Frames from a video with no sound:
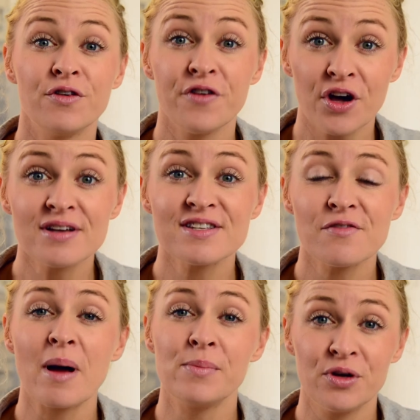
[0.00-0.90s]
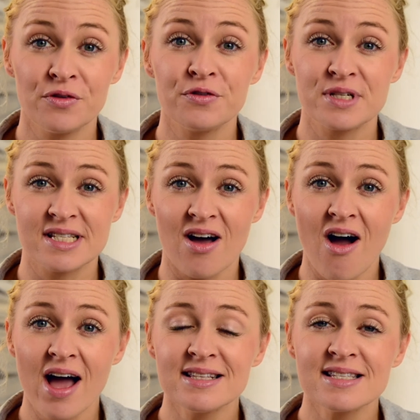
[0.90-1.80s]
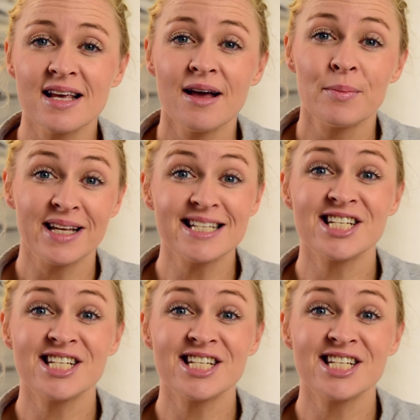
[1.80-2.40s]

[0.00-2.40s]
photos of my beautiful designs, please